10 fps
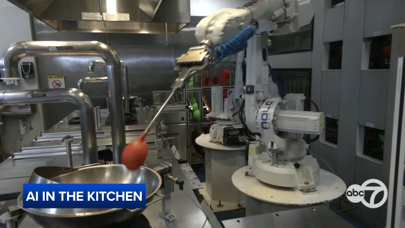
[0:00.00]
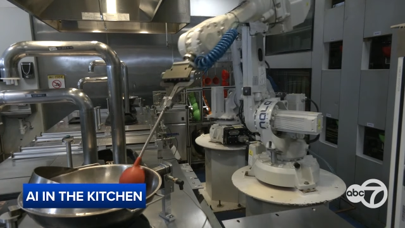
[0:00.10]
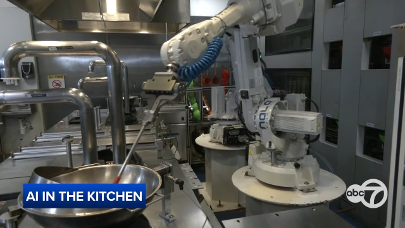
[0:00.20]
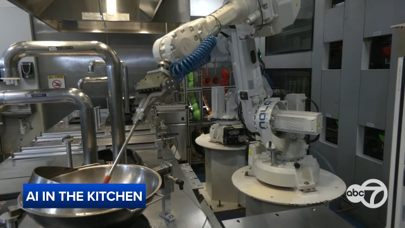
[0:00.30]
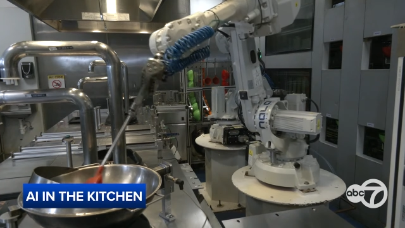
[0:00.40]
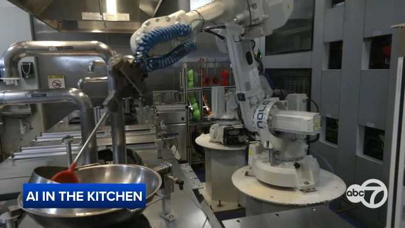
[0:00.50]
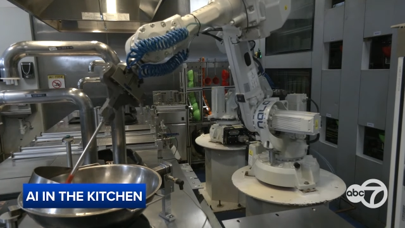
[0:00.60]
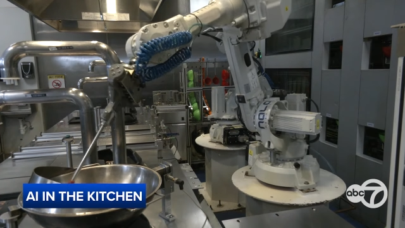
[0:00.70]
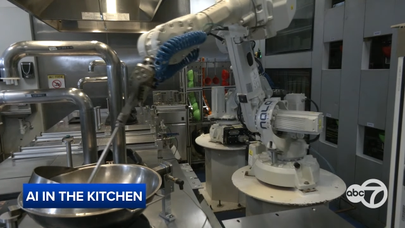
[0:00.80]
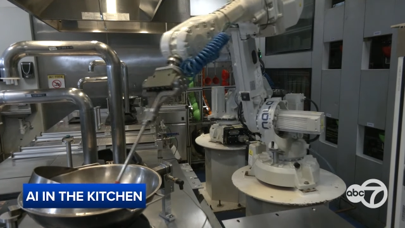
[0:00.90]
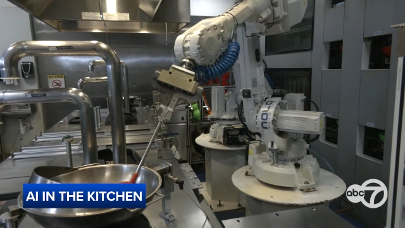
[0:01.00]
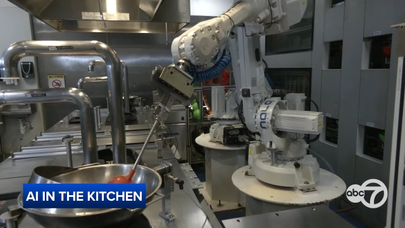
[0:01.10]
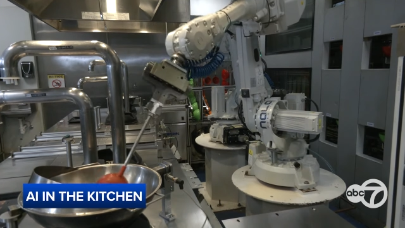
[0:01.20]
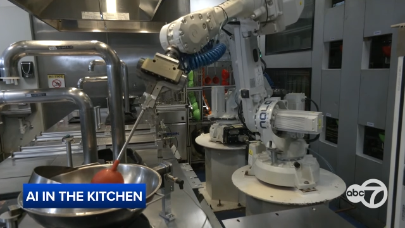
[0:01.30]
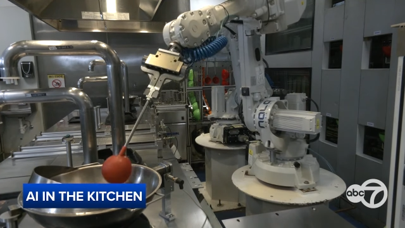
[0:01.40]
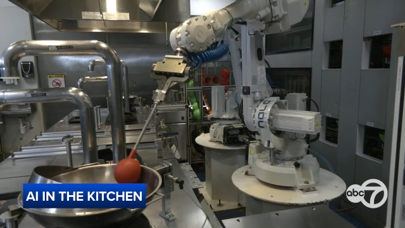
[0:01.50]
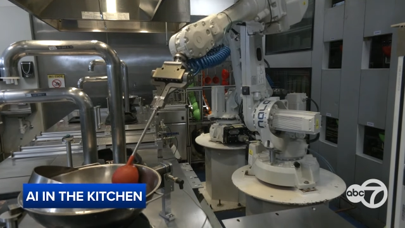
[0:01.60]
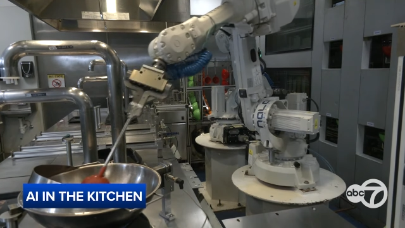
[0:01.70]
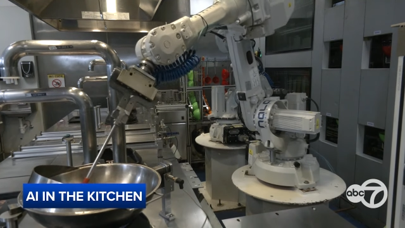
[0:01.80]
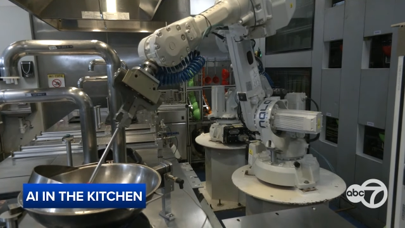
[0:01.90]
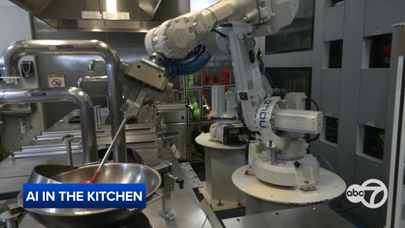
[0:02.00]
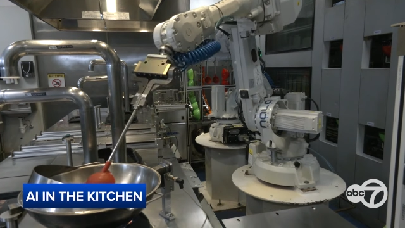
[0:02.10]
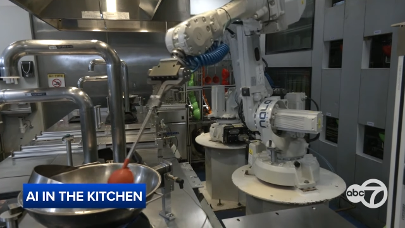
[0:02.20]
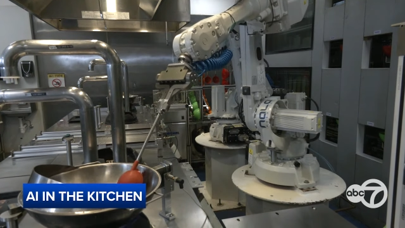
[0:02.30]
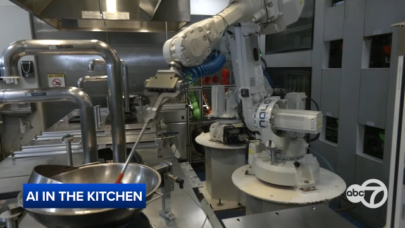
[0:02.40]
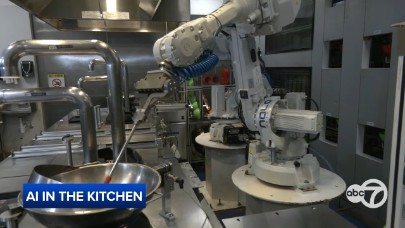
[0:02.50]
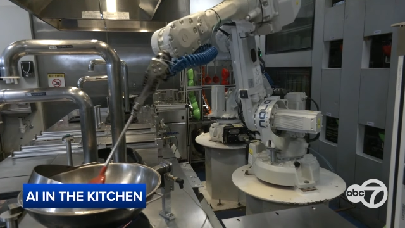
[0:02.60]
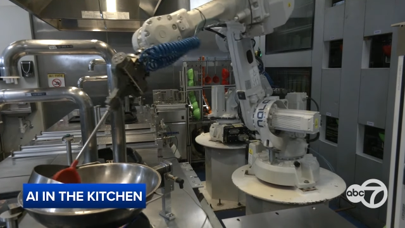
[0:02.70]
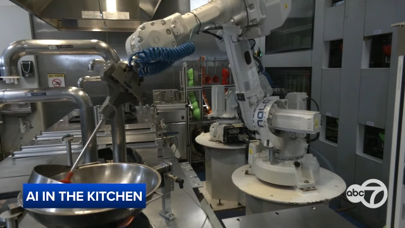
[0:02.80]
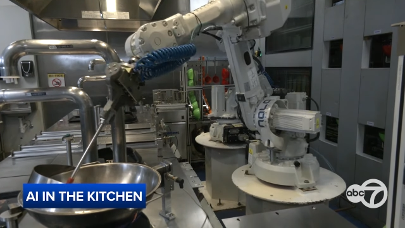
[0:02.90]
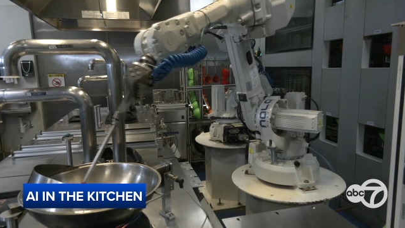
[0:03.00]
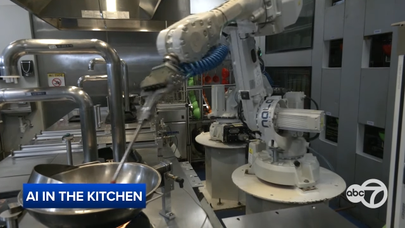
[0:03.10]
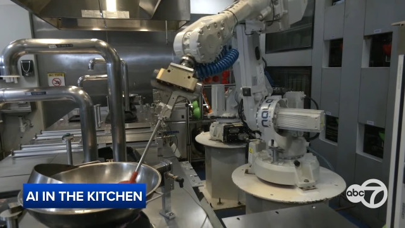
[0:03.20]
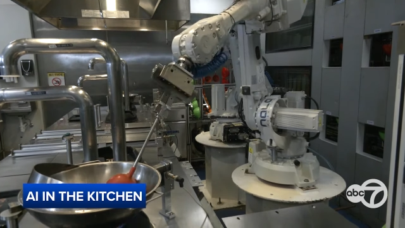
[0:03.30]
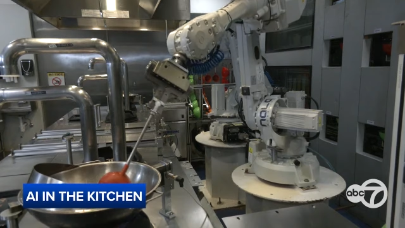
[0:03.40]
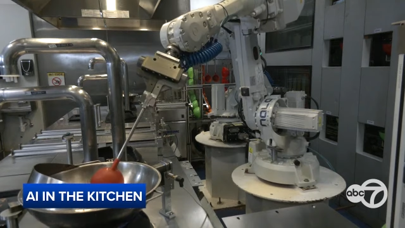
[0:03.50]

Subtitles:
Nobody's mouth can be seen.